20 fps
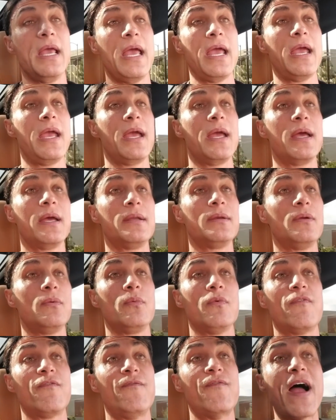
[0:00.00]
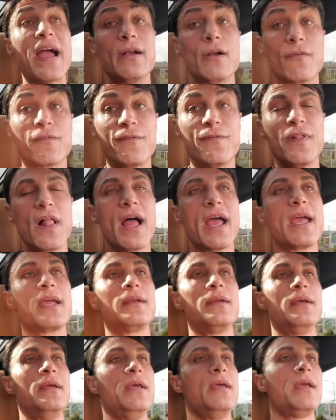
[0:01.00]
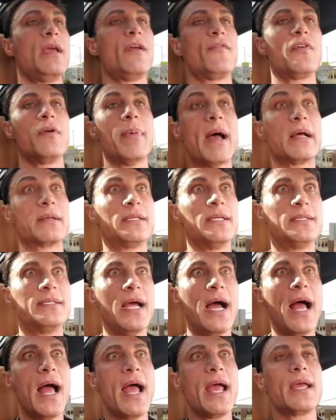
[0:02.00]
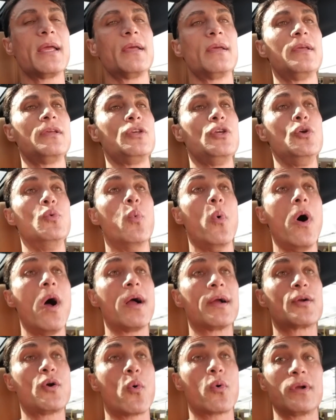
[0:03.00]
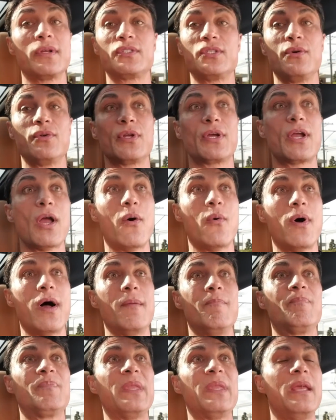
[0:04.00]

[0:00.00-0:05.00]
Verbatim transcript: And fight or flight, if you're about to die, you want cortisol to go up.